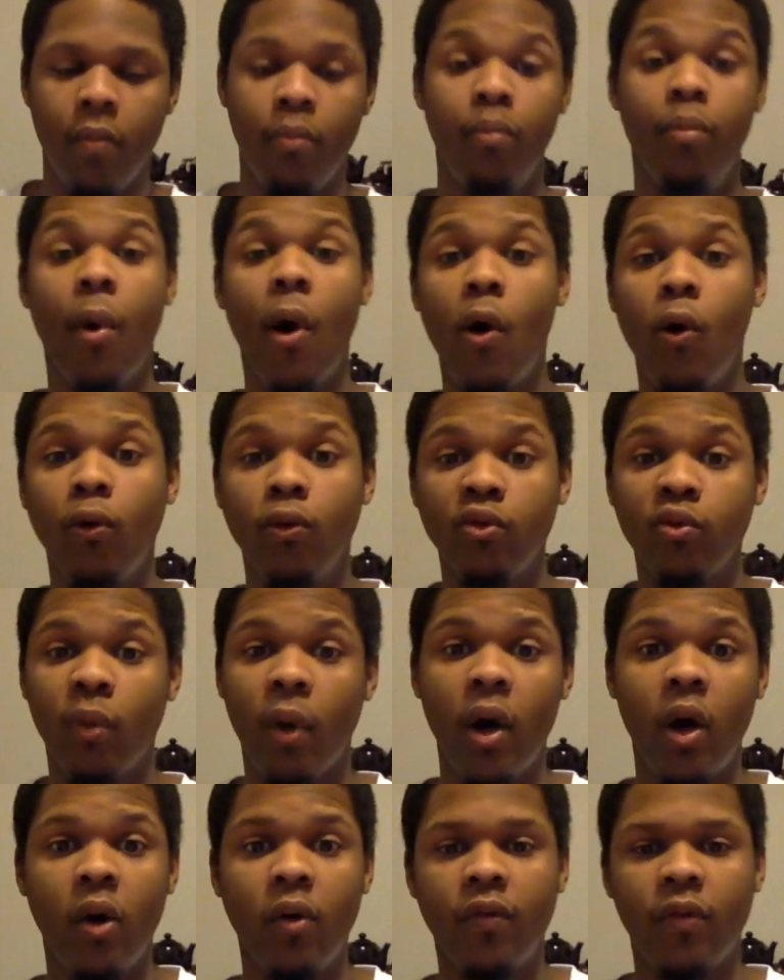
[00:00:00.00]
bodes
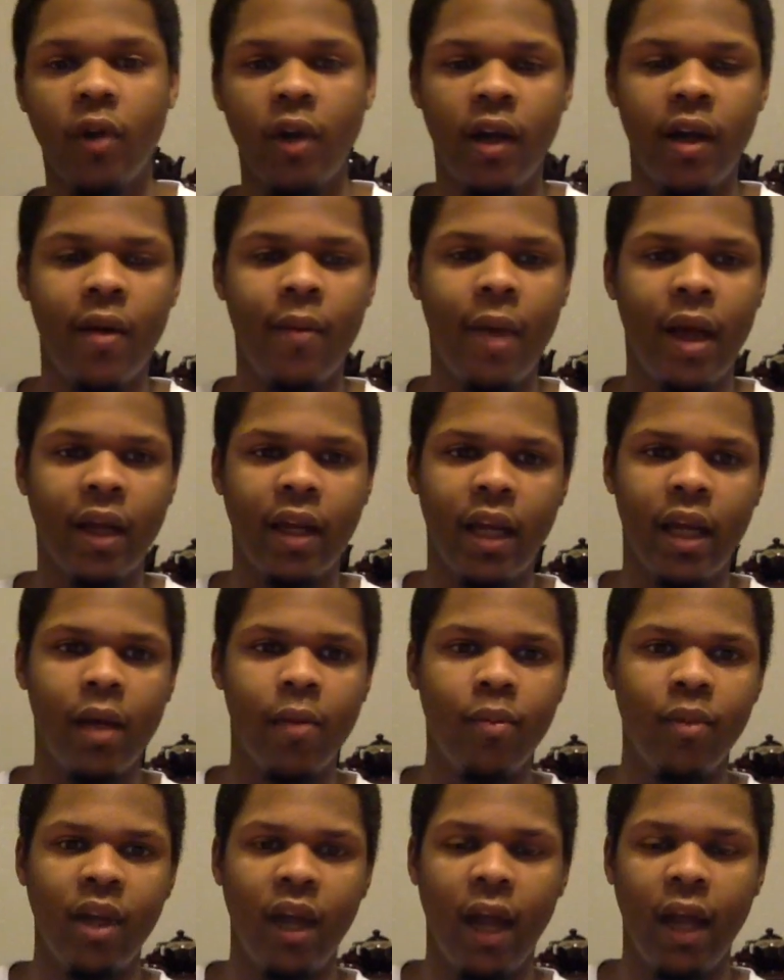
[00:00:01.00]
well for him at the
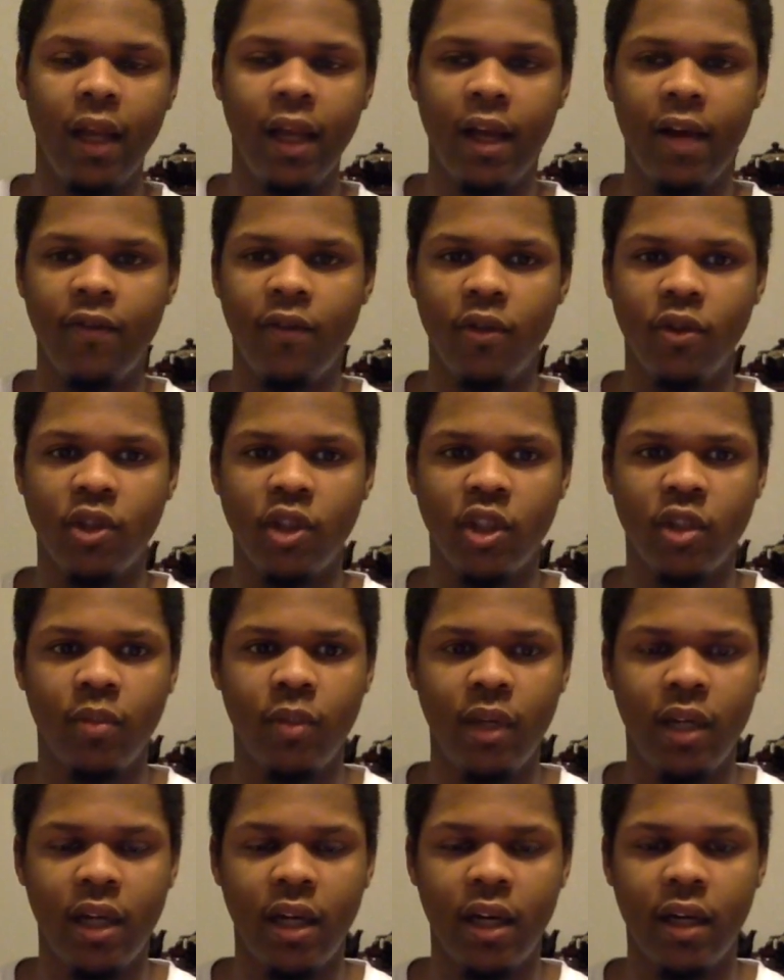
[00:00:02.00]
NBA level, just
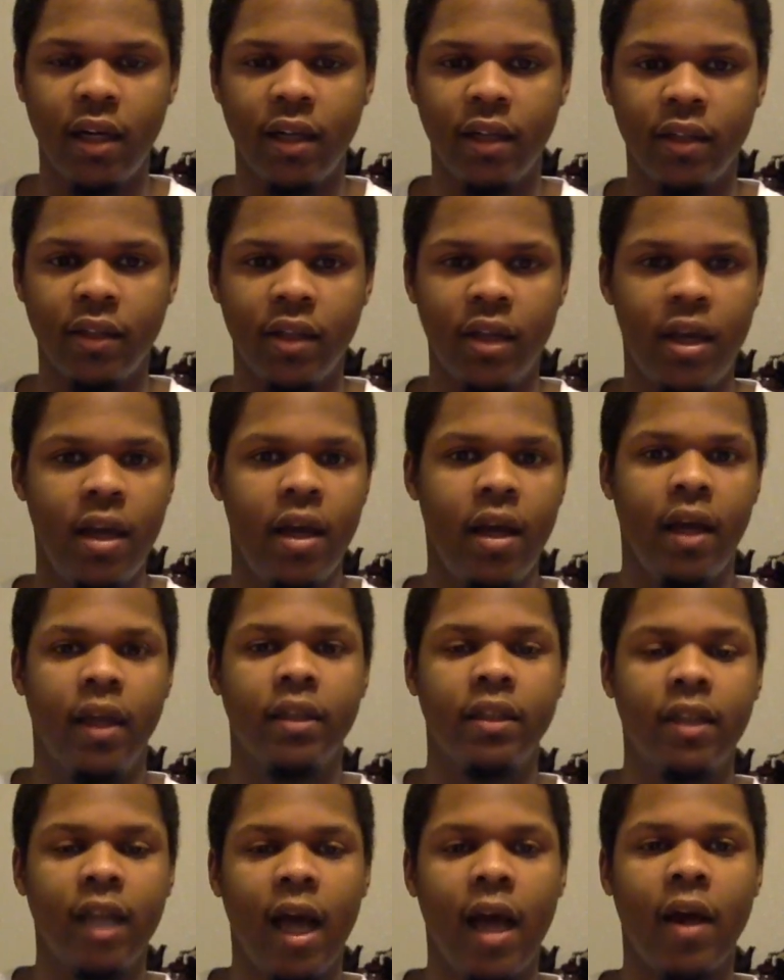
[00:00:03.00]
because
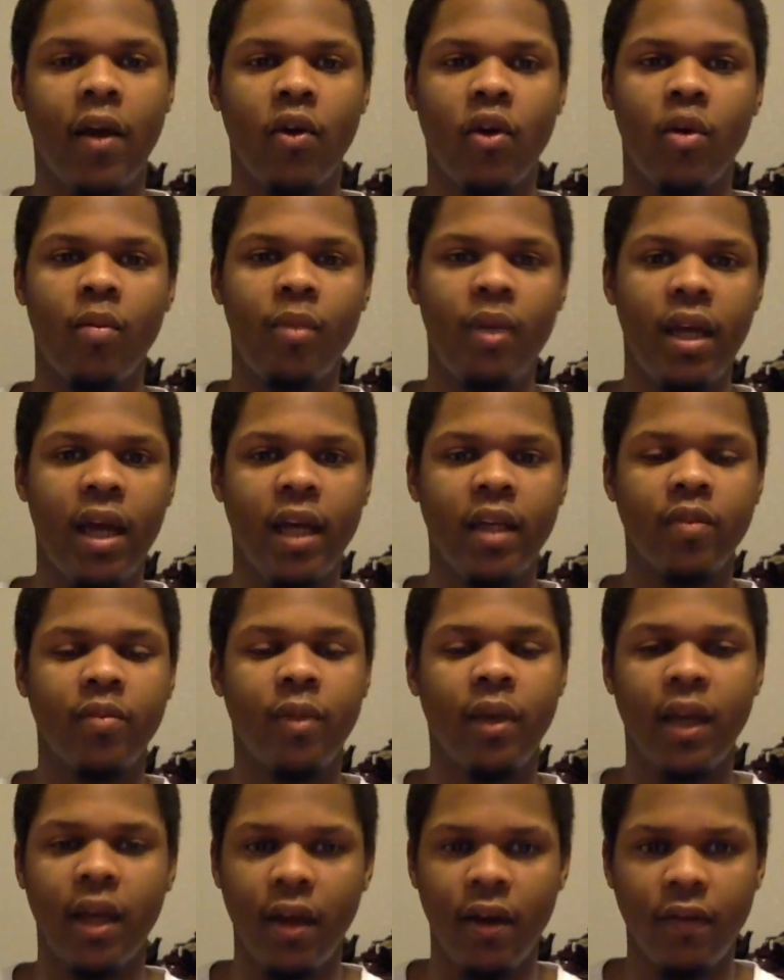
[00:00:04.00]
it's not going to be as
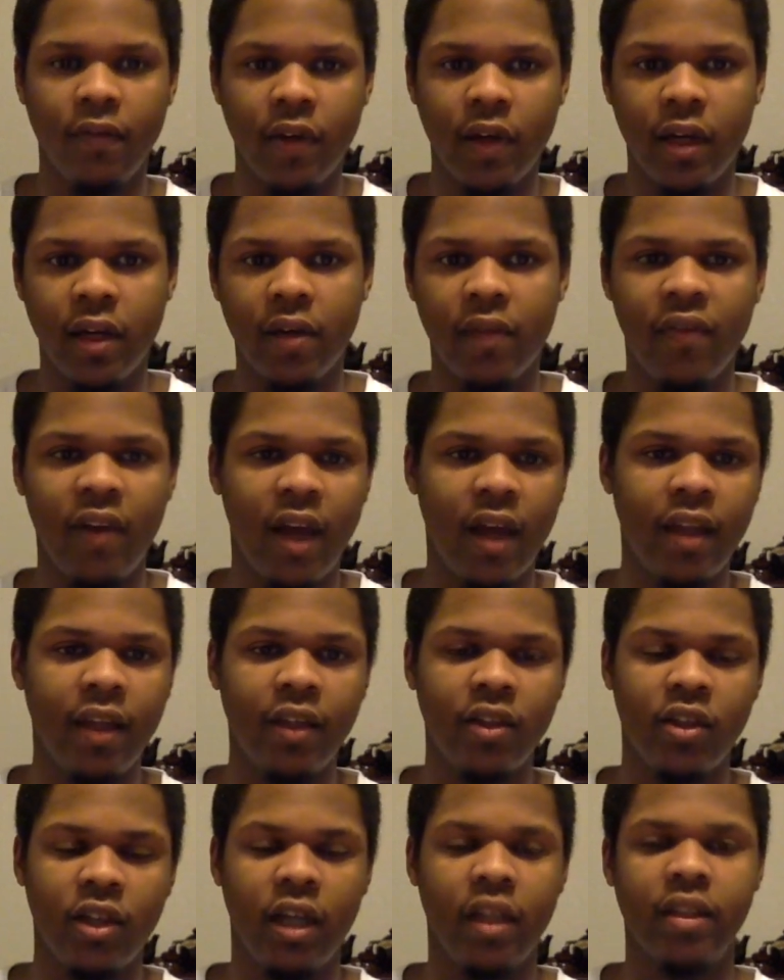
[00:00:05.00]
big of an
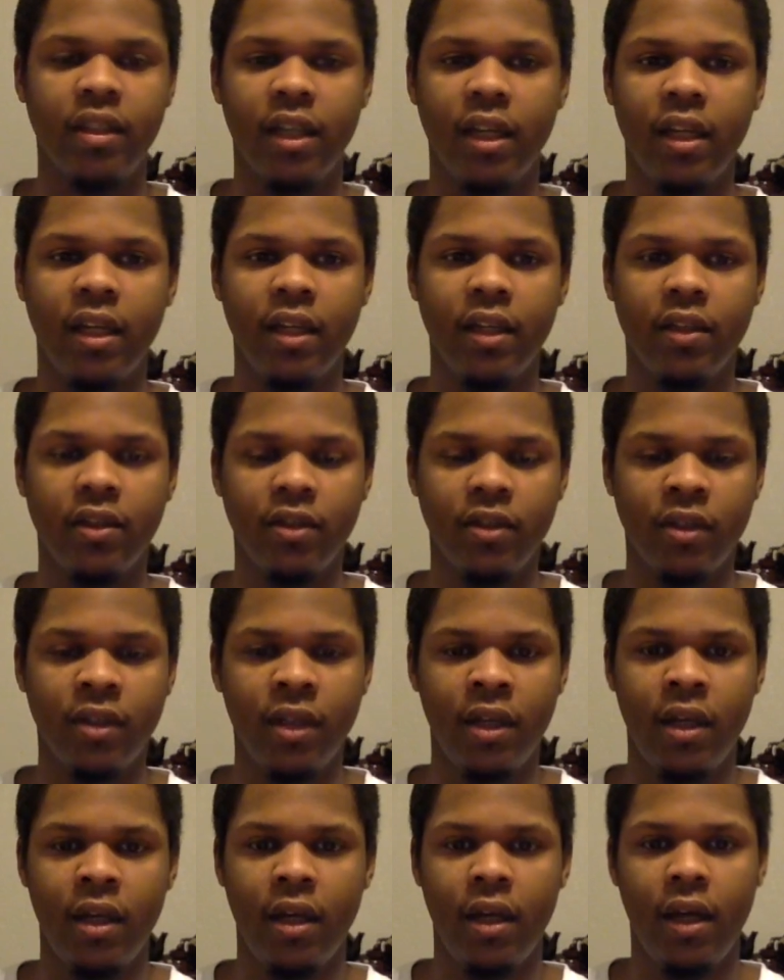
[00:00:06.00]
advantage as it is
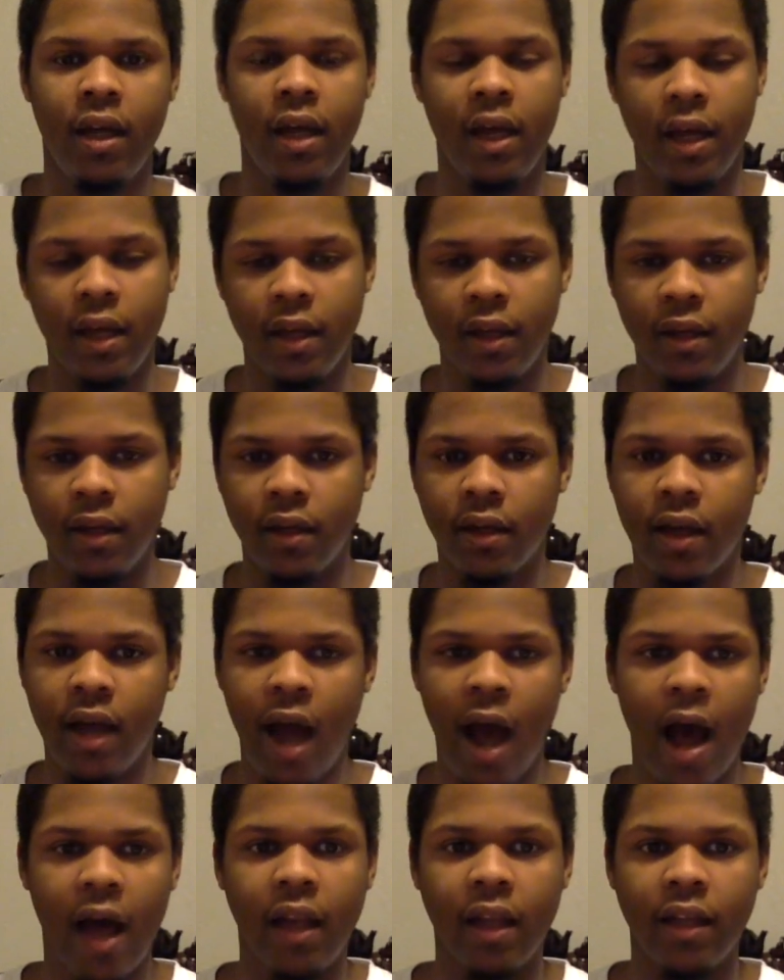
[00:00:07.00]
in
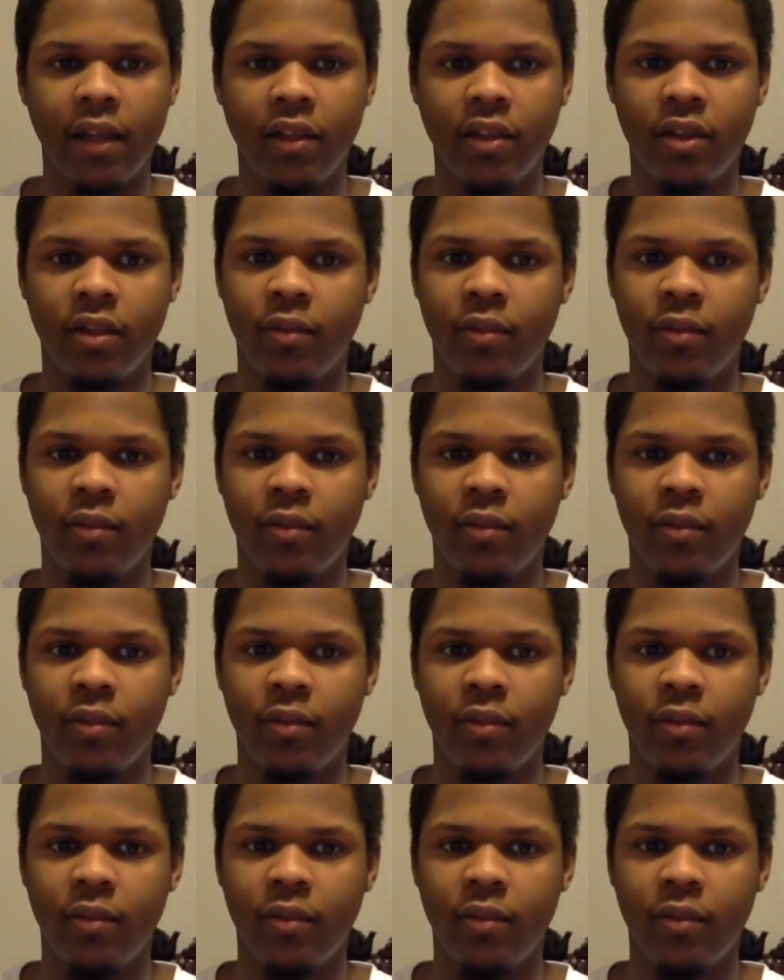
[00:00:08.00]
college,